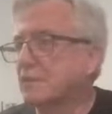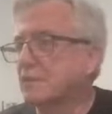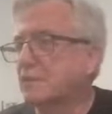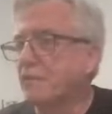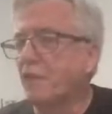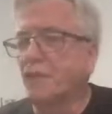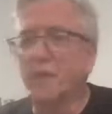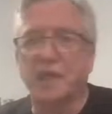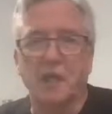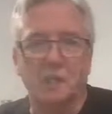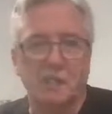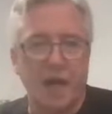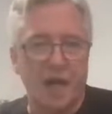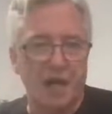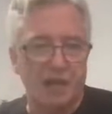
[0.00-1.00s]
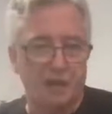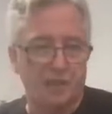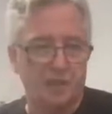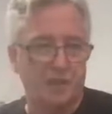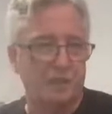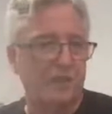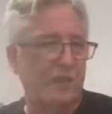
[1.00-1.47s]
falling apart,
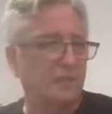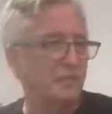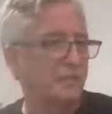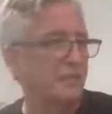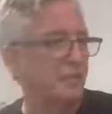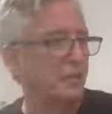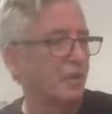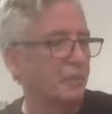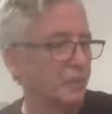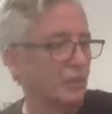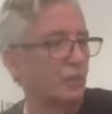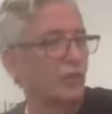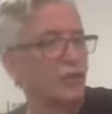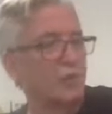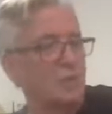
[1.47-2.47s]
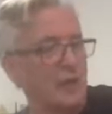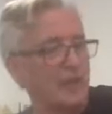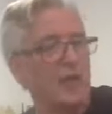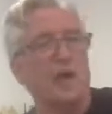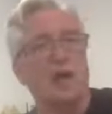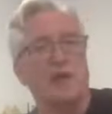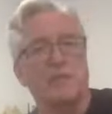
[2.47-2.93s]
some of them. You know, I go to pick
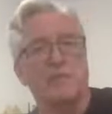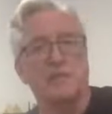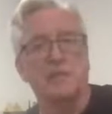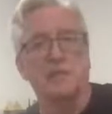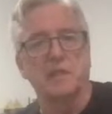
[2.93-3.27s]
it up and